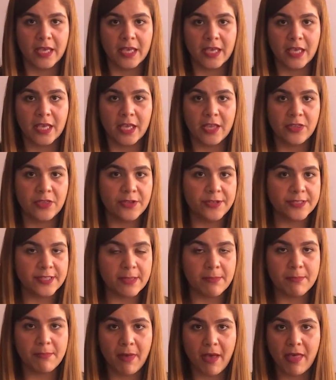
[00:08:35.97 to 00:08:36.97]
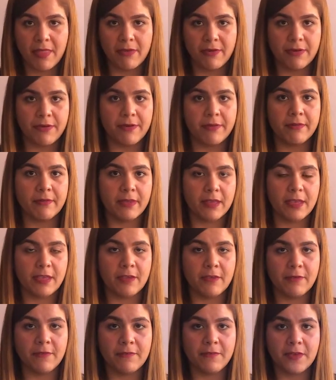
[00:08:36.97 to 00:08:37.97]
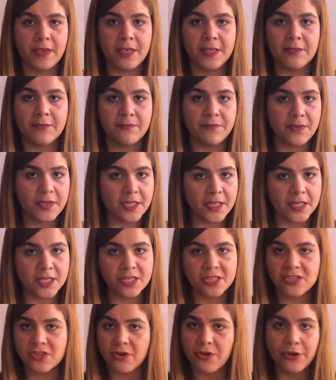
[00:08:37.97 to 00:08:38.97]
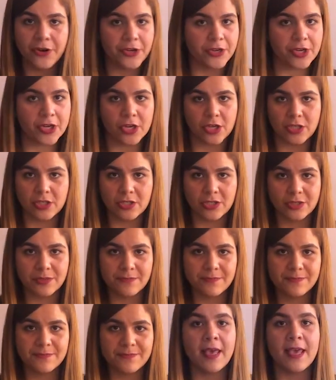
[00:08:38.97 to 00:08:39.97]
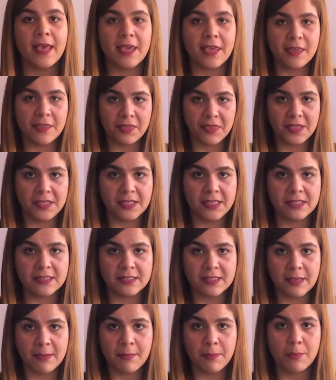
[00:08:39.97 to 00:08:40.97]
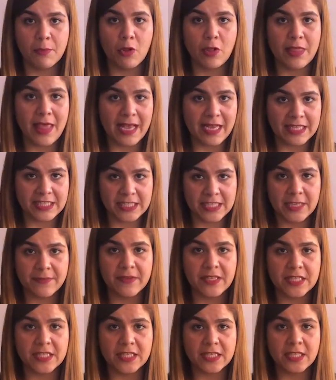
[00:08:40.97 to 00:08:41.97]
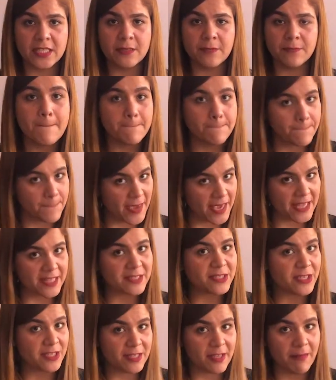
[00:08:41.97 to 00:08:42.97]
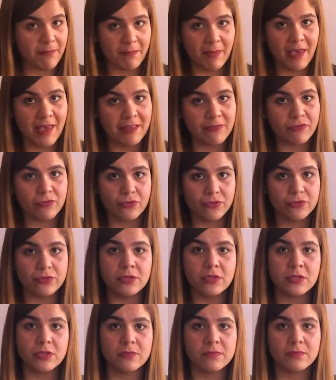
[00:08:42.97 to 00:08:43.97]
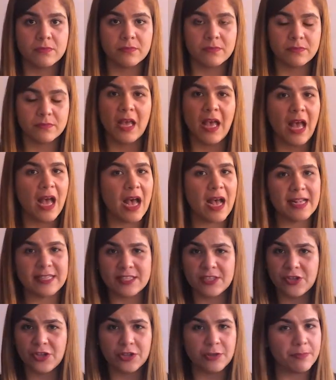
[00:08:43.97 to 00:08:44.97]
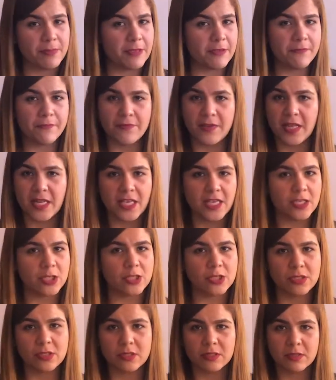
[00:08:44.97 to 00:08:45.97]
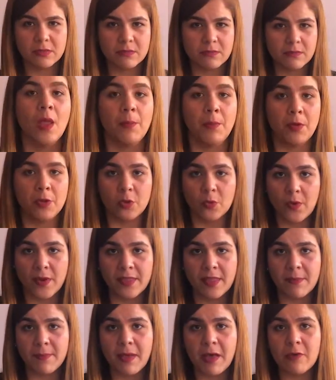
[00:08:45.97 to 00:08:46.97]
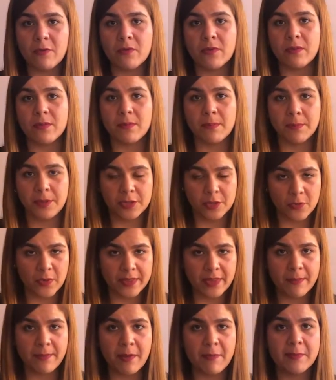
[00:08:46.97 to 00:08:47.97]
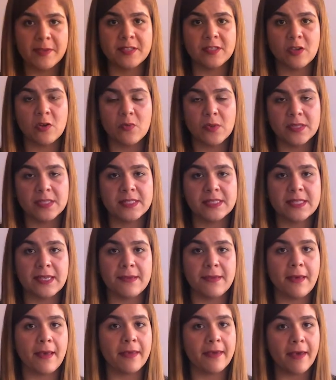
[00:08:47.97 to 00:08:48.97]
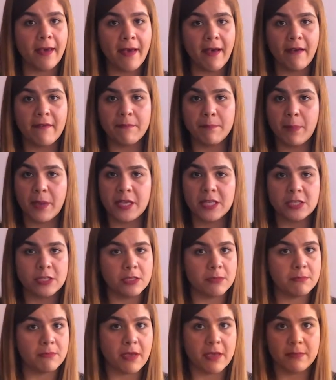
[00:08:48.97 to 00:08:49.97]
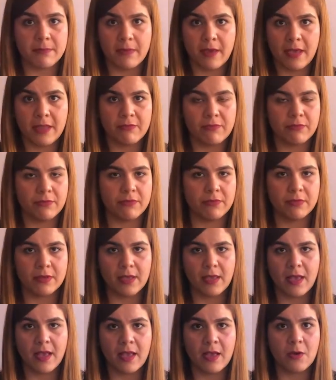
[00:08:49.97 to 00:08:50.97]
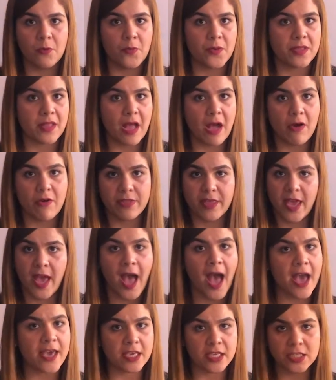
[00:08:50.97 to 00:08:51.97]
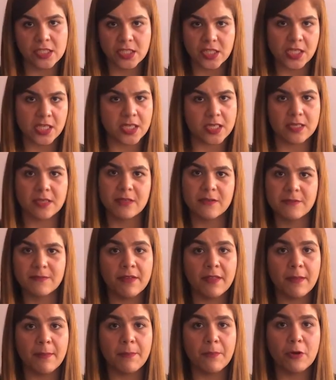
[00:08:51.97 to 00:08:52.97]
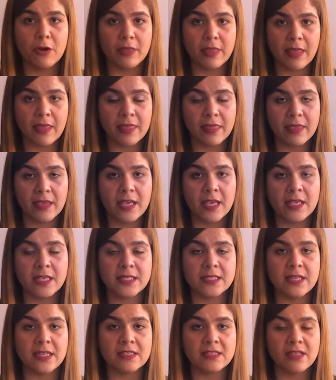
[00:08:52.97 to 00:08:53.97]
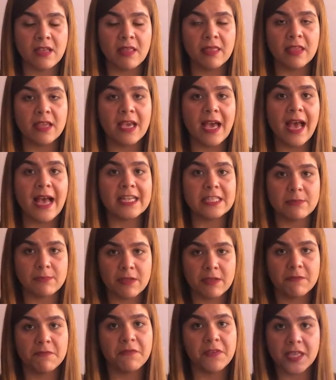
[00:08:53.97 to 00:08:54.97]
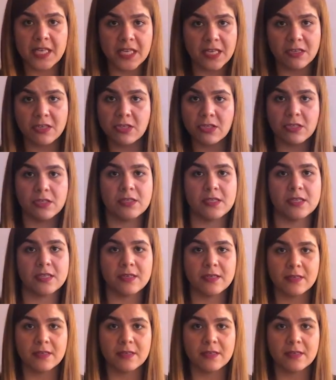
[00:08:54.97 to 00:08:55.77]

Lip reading: It doesn't matter if it finished or not. In this example, the activity, painting the bedroom, has not been finished. But what about if someone say I have painted my bedroom, yeah, without the ing? The important thing is that something has been finished.